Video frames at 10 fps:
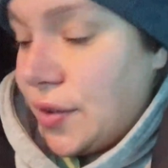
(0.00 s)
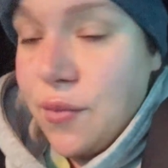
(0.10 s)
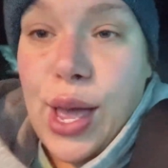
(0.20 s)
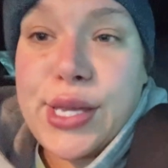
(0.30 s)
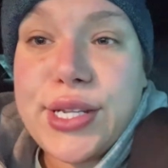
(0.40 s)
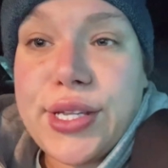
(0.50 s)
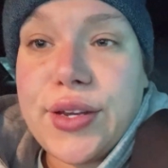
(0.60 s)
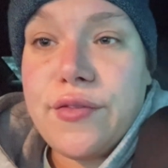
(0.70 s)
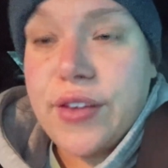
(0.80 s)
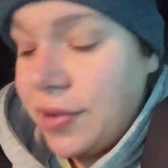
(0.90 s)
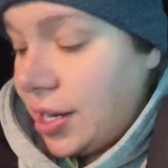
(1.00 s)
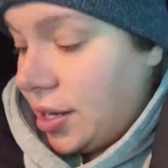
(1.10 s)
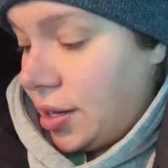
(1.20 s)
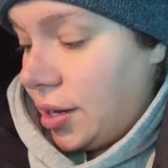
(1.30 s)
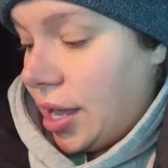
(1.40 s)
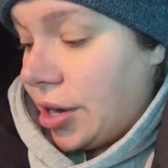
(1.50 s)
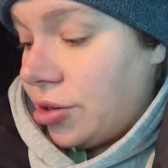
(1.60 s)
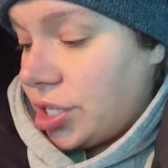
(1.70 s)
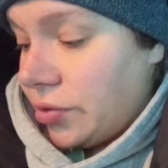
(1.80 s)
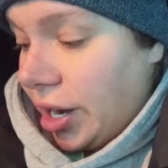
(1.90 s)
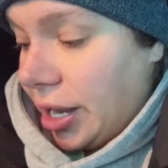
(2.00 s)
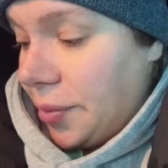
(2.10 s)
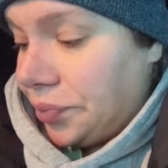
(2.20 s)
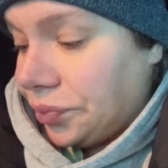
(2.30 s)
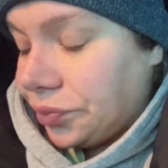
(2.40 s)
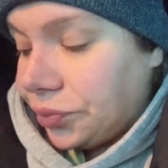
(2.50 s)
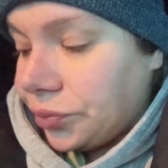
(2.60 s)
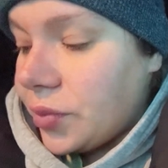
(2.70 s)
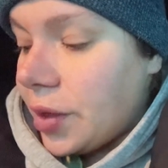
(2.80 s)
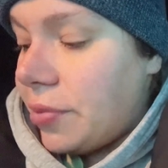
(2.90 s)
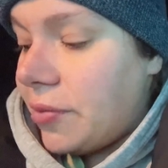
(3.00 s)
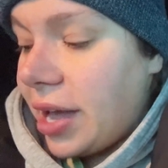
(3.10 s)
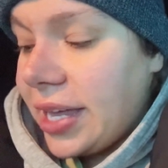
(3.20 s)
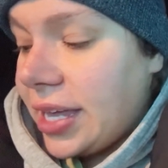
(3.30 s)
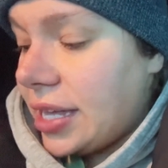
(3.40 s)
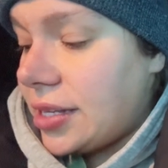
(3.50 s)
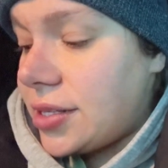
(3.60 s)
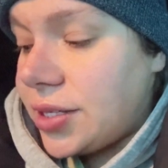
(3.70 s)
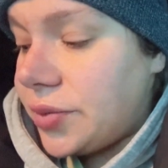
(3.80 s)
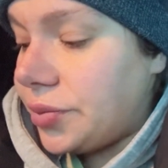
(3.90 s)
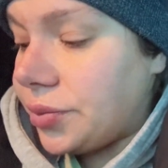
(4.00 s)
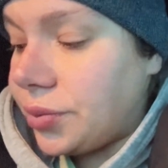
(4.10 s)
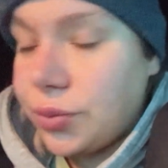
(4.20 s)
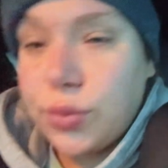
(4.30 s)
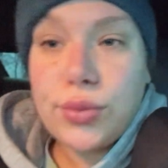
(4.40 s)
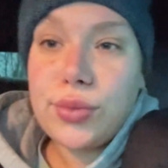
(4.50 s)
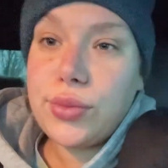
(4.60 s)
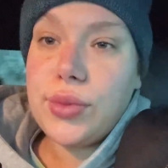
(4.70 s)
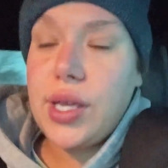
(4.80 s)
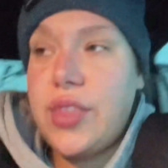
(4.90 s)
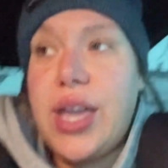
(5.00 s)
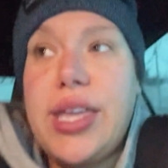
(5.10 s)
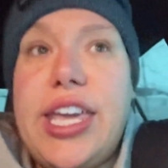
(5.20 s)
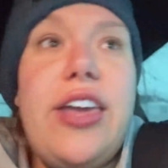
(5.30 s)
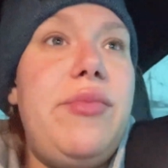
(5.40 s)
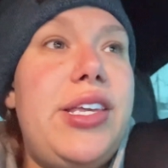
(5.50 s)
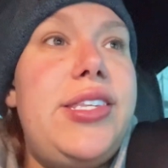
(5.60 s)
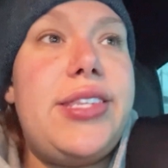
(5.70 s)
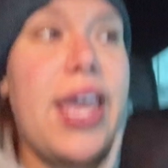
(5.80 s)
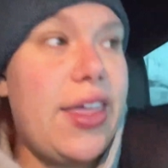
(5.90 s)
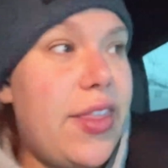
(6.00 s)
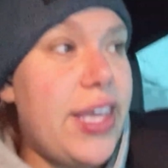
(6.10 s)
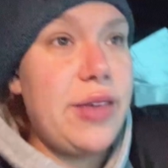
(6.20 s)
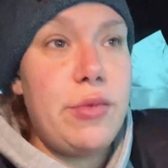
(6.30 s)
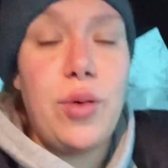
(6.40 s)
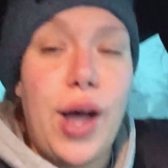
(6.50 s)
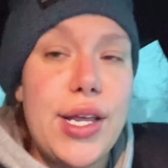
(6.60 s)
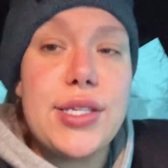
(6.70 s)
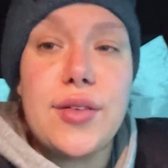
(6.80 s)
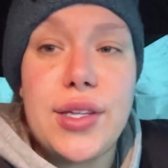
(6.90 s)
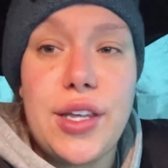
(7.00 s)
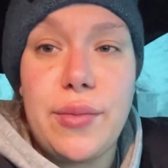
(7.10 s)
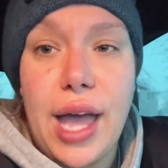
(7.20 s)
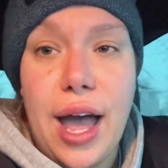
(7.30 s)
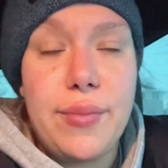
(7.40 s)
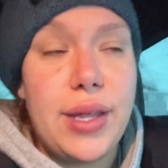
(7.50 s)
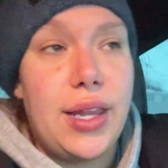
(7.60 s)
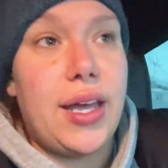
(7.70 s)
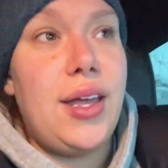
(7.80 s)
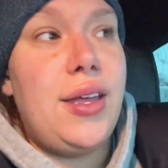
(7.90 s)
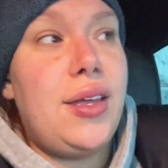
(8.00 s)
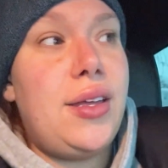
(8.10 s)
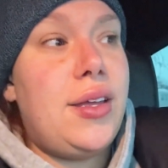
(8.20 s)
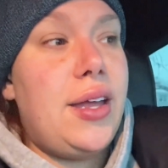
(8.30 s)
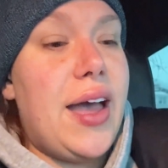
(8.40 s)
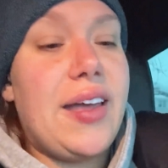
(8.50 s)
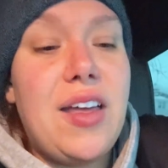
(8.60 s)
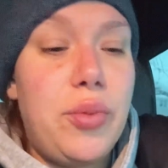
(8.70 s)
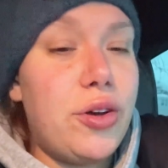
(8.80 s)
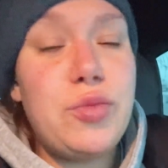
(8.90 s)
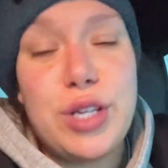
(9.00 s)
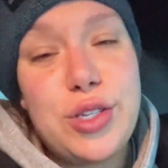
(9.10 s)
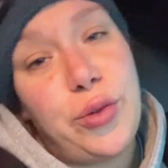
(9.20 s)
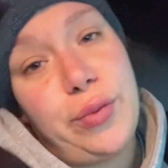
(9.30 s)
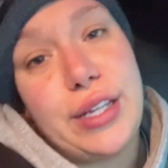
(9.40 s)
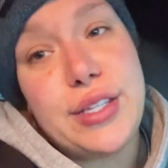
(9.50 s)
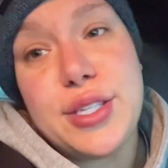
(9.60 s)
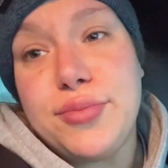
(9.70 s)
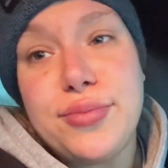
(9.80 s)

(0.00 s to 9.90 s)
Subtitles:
of masculine and feminine energy, right? But my kids, they keep me sane, they keep me positive, they keep me happy. Like, I gave birth to my soulmates.